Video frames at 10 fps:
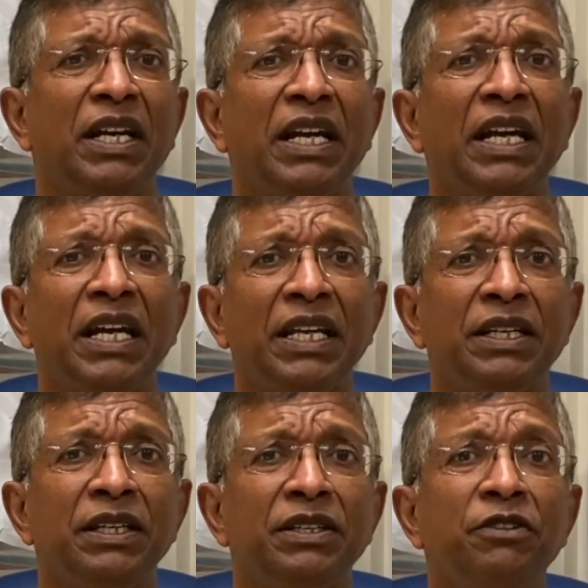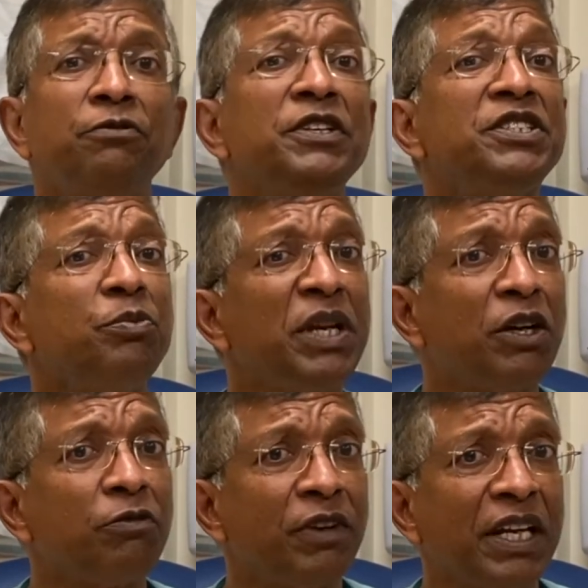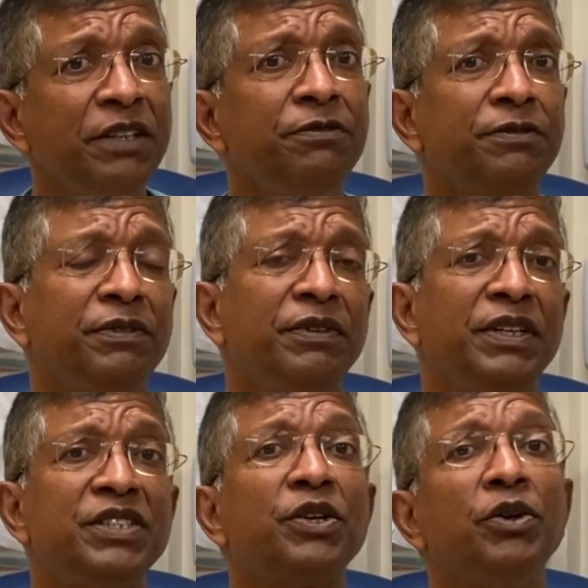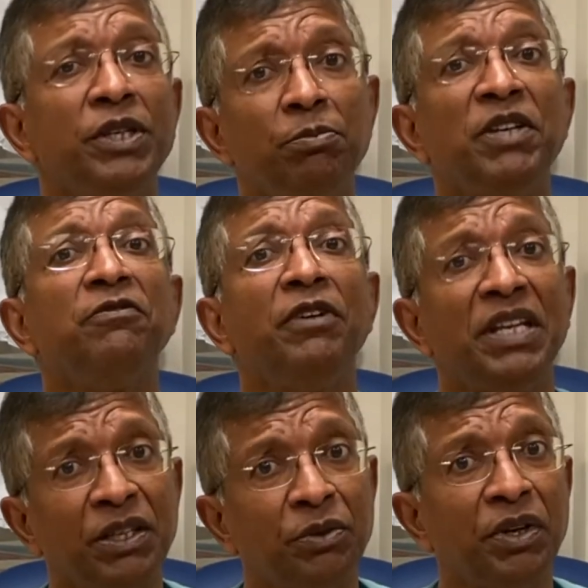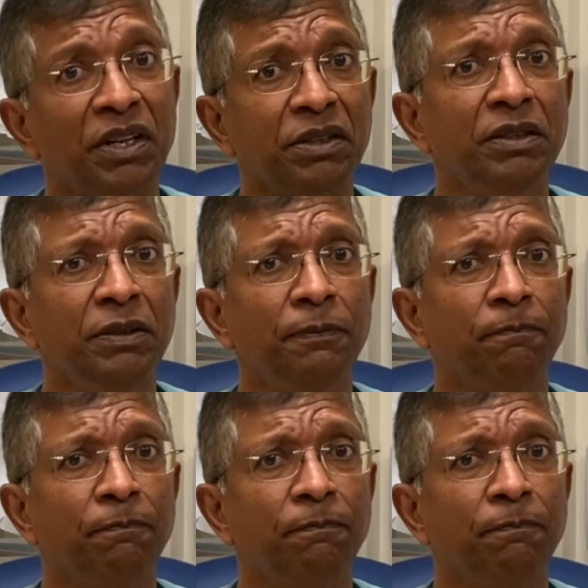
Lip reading: And the first week of life is going to be very critical,